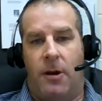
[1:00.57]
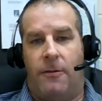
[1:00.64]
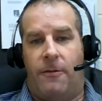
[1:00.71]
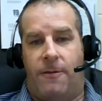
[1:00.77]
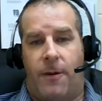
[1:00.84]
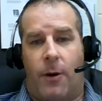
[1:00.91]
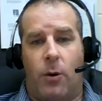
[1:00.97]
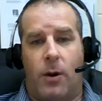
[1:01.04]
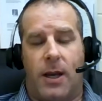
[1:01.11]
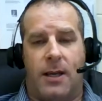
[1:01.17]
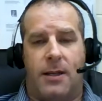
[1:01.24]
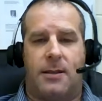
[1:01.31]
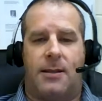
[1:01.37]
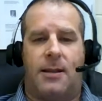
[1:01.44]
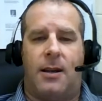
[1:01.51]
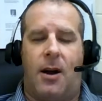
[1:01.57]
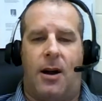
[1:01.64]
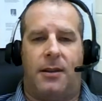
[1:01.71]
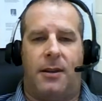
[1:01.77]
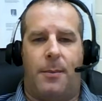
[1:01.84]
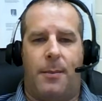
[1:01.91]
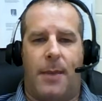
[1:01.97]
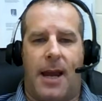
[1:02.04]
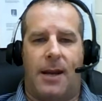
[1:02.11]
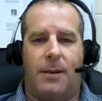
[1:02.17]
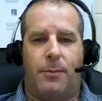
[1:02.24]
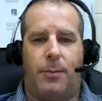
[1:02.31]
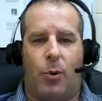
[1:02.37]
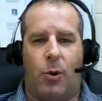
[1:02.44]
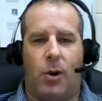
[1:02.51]
focus on the main
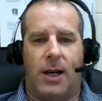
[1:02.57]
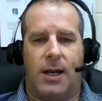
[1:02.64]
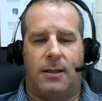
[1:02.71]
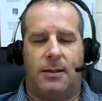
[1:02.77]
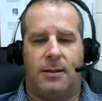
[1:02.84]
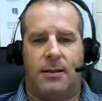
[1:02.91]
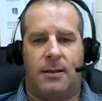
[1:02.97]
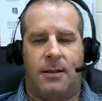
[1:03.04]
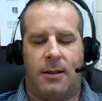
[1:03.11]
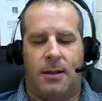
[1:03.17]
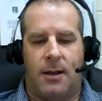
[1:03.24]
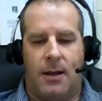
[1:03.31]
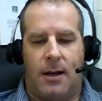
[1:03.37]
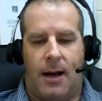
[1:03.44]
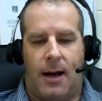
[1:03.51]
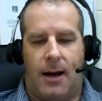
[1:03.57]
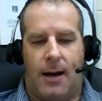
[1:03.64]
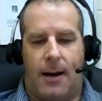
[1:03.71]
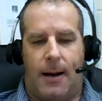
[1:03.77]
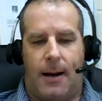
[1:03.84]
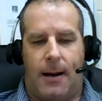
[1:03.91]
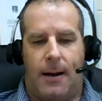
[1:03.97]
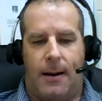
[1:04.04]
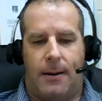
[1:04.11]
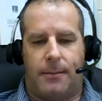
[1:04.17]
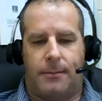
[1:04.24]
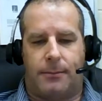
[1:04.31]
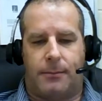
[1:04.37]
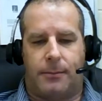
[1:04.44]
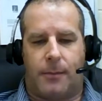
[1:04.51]
points, uh,
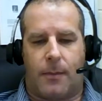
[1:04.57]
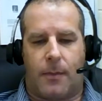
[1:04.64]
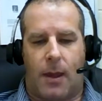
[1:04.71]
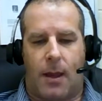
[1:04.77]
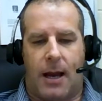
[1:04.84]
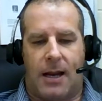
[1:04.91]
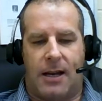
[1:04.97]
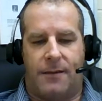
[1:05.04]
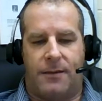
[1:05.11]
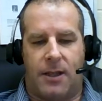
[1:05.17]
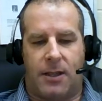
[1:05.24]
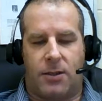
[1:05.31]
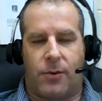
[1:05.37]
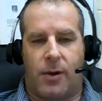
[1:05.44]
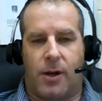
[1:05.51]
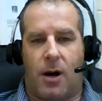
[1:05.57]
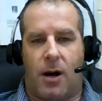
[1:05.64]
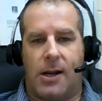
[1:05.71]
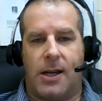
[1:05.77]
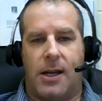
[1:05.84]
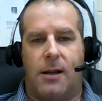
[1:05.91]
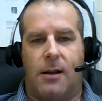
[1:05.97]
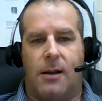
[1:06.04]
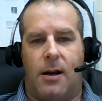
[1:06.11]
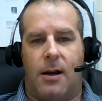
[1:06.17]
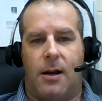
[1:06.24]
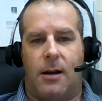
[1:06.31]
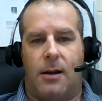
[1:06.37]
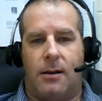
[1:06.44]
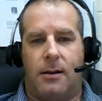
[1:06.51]
kind of disregarding
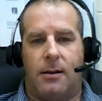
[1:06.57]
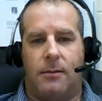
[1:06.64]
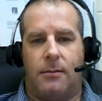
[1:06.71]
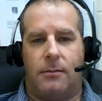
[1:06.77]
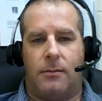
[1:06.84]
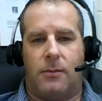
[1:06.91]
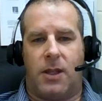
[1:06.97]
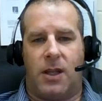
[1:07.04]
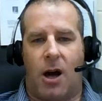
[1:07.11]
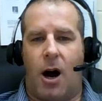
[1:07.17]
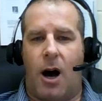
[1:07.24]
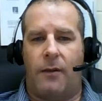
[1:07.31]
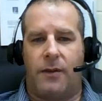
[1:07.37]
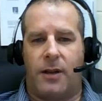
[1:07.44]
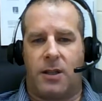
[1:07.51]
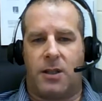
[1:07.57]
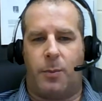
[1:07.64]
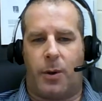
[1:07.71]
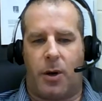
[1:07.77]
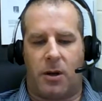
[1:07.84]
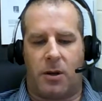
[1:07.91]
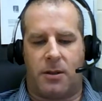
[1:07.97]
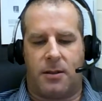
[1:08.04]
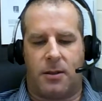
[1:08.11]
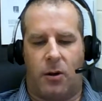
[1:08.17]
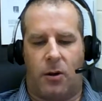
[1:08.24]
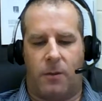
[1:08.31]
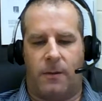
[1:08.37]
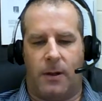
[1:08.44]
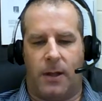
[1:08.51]
the obvious parts,
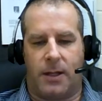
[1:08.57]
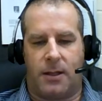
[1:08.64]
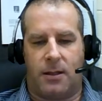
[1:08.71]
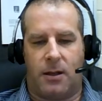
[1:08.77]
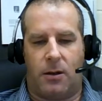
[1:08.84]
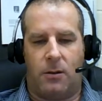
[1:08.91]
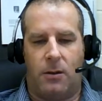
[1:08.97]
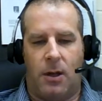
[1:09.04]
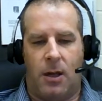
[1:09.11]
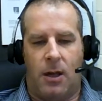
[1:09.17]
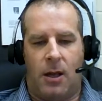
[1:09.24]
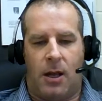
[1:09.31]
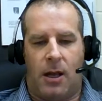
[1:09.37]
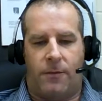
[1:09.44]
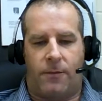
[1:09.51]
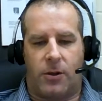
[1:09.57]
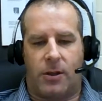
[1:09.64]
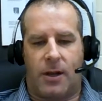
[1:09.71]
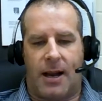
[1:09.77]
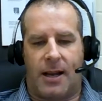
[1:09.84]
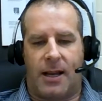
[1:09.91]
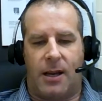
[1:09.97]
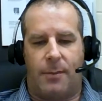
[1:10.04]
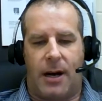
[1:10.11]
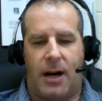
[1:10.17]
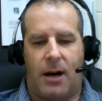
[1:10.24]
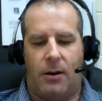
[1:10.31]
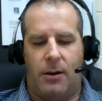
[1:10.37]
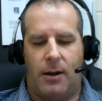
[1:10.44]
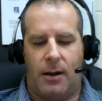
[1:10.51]
hopefully. So, if we're talking
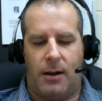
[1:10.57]
about